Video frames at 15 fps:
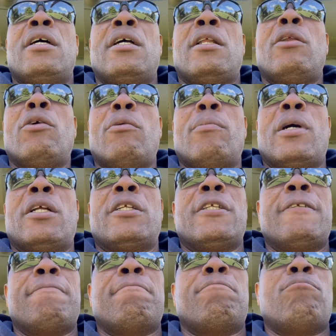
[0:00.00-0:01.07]
Look, man,
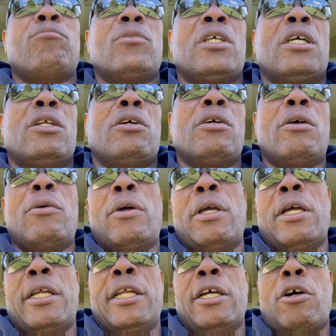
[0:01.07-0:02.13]
you know,
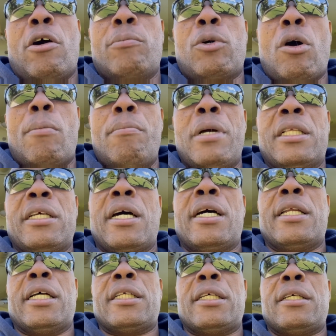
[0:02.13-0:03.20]
any come come better
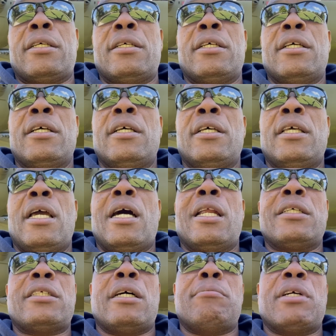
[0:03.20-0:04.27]
than that. You
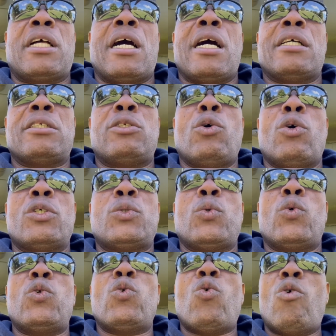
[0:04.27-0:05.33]
understand? Because those
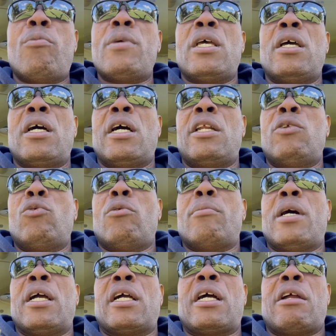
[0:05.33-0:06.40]
who know me and know
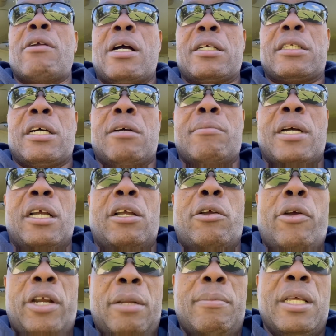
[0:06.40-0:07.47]
my character and my
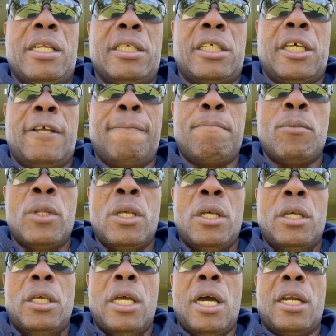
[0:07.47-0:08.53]
credibility,
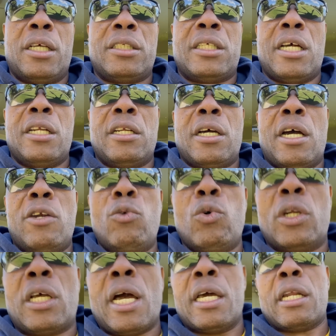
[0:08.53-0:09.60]
you understand, and
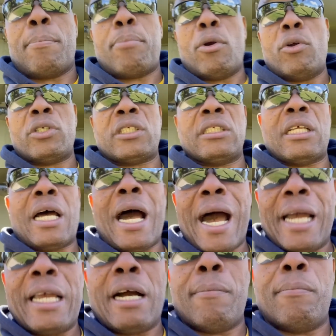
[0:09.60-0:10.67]
know the kind of person
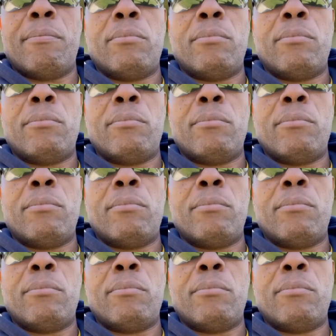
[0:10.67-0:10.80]
I am,